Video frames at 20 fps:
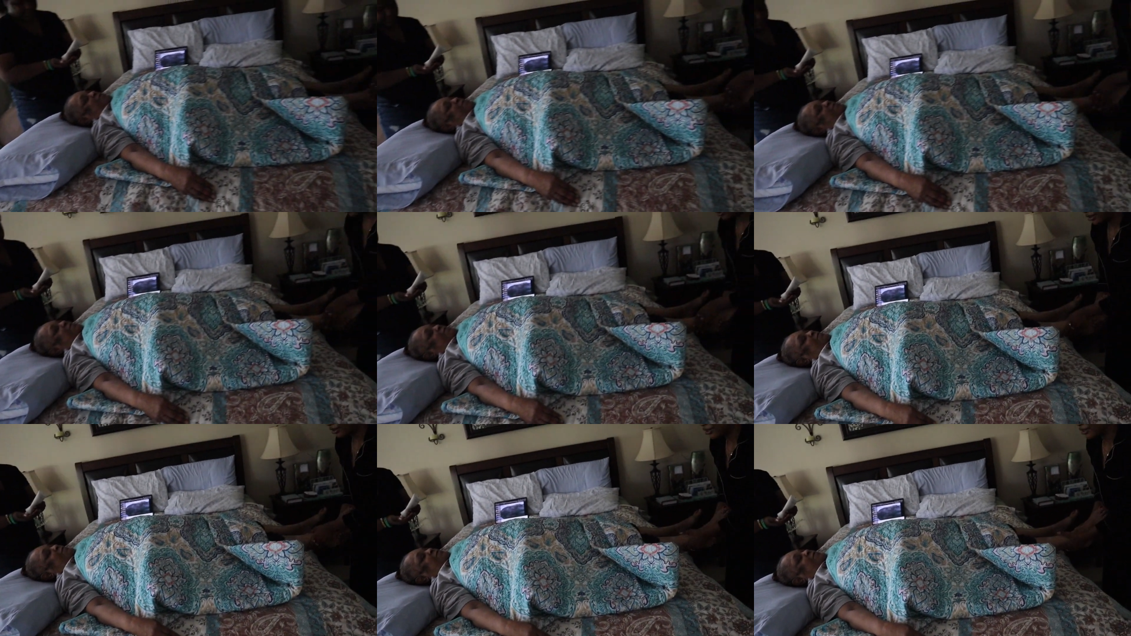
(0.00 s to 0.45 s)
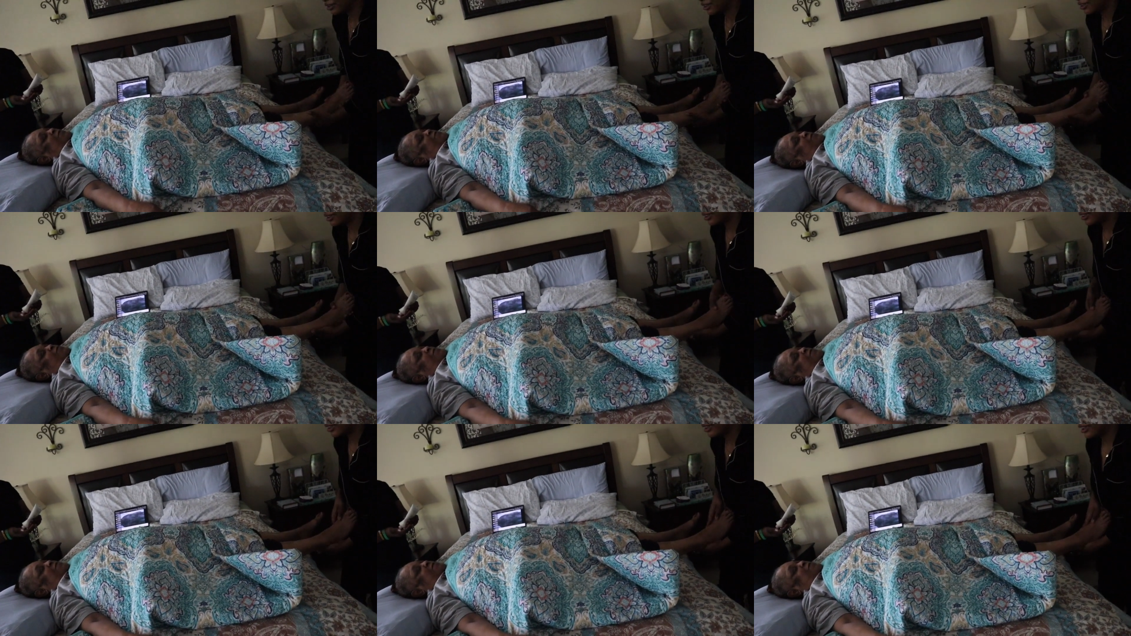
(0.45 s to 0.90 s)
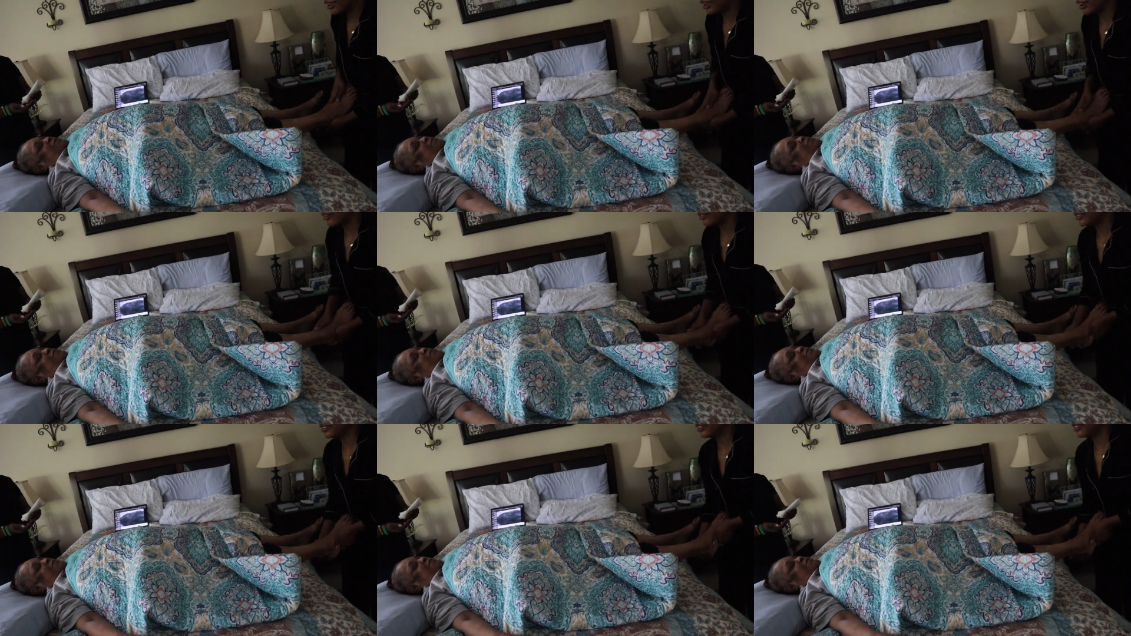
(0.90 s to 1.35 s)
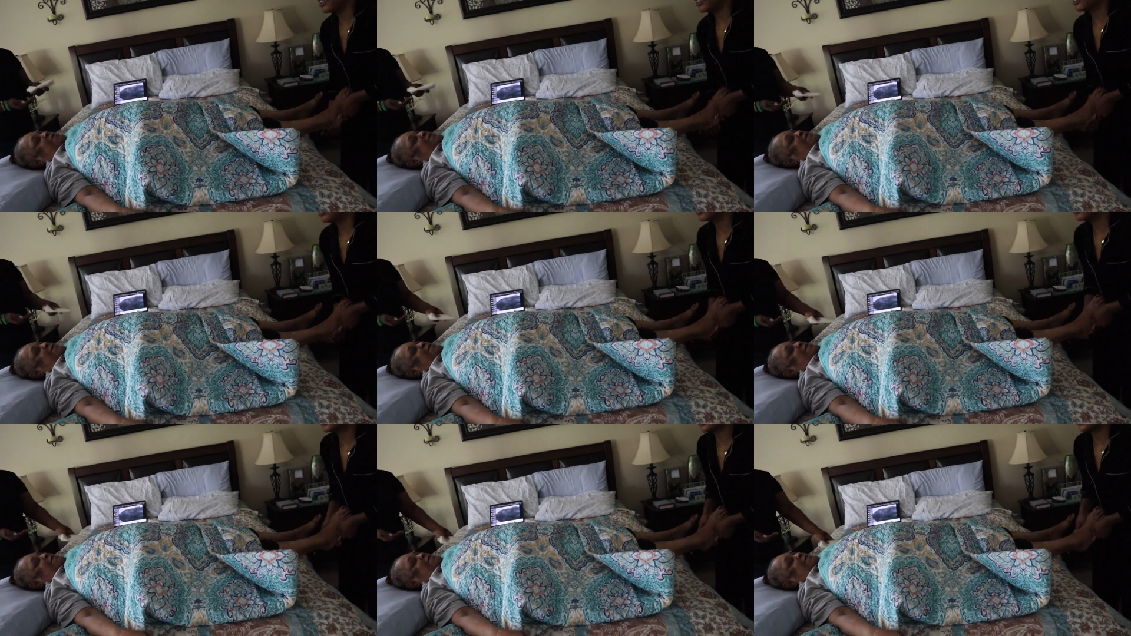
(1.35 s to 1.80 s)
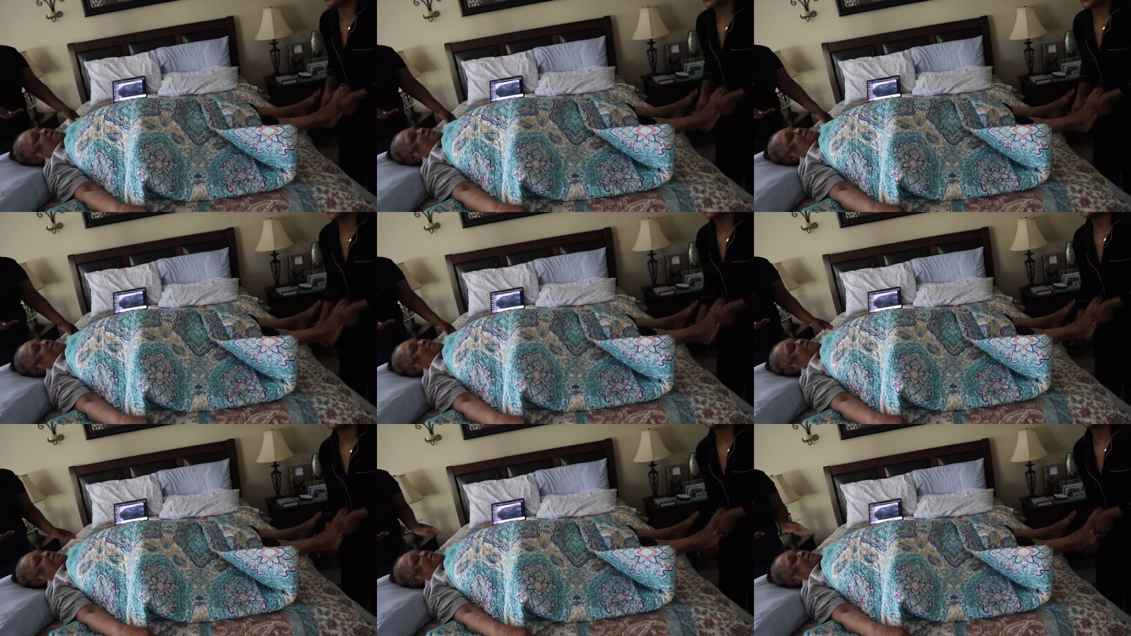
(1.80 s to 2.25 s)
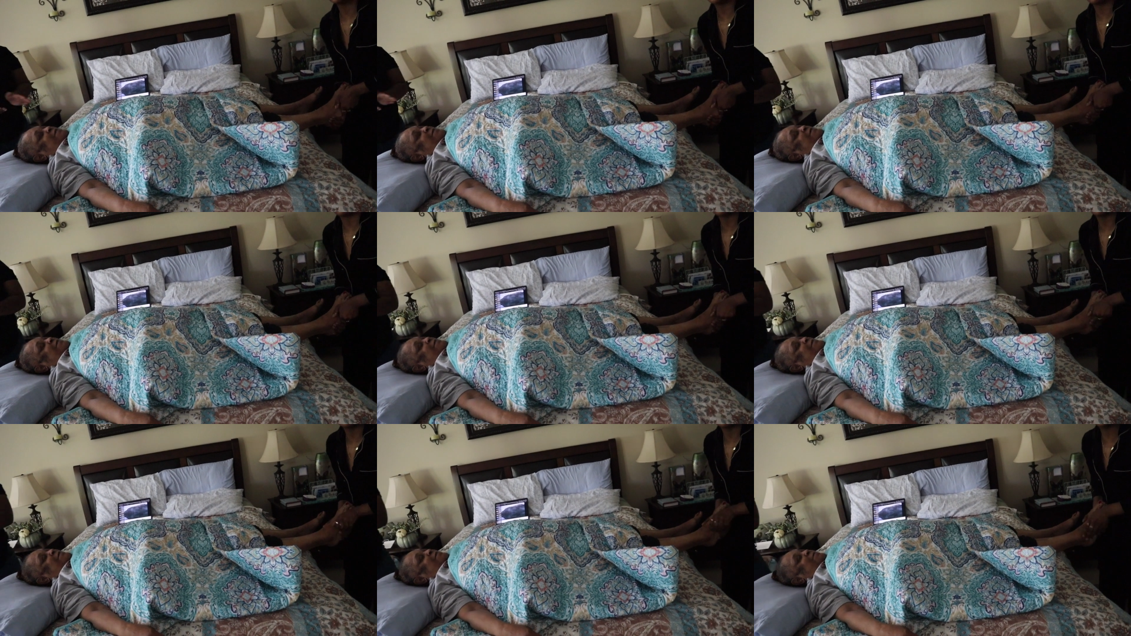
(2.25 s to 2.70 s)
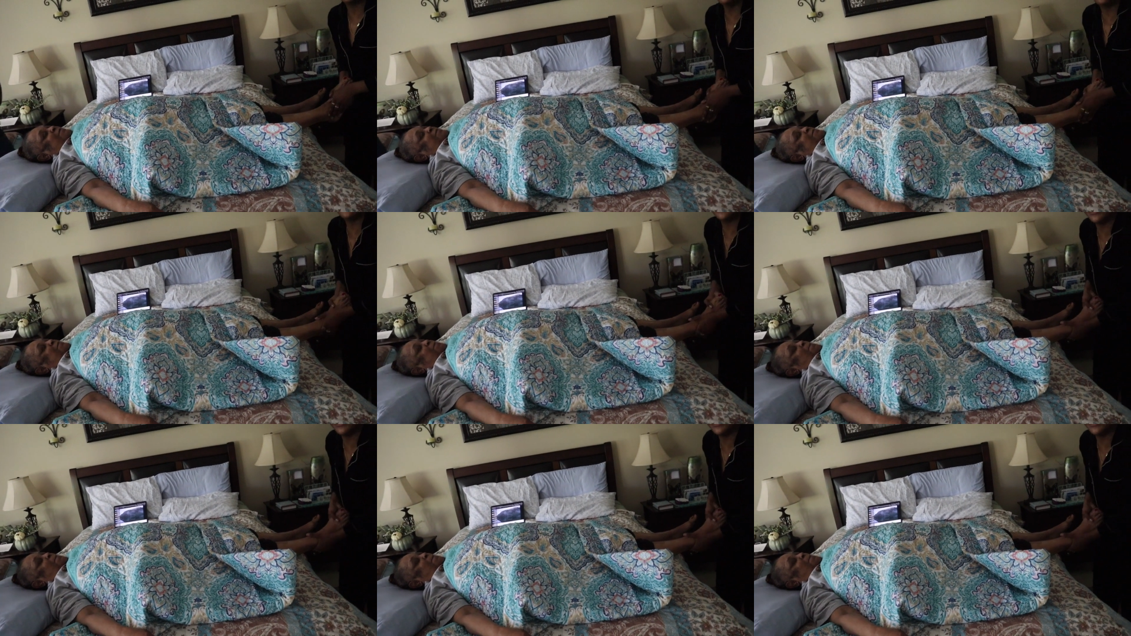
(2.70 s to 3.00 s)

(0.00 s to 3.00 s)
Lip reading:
No face is visible, so there are no lips to read.